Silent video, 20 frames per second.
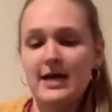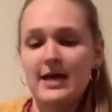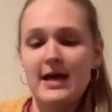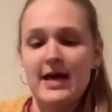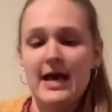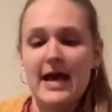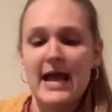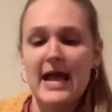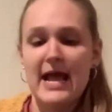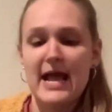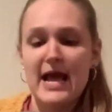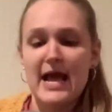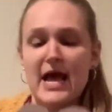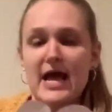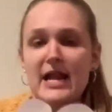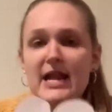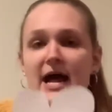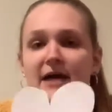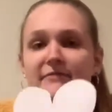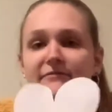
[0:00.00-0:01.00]

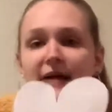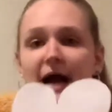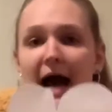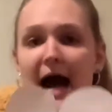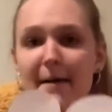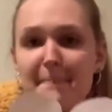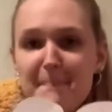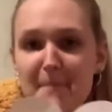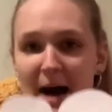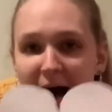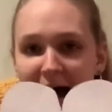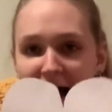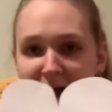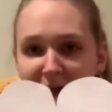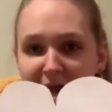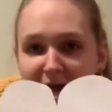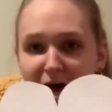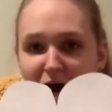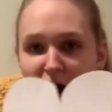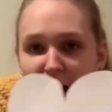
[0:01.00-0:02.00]
And I've got
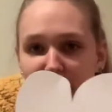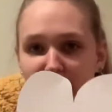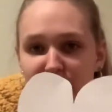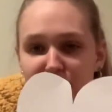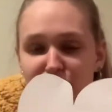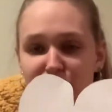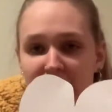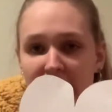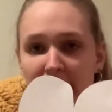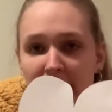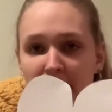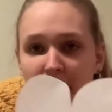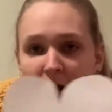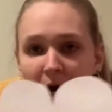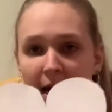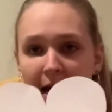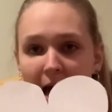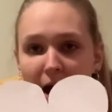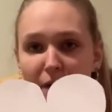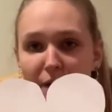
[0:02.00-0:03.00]
my heart shape
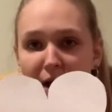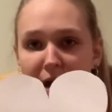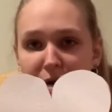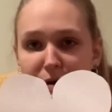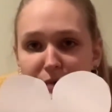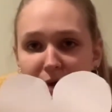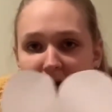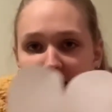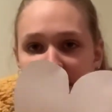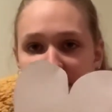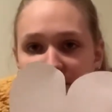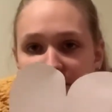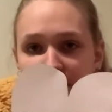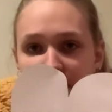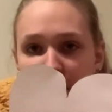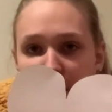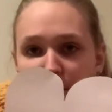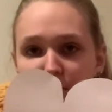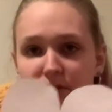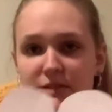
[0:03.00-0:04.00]
cut out and ready to go.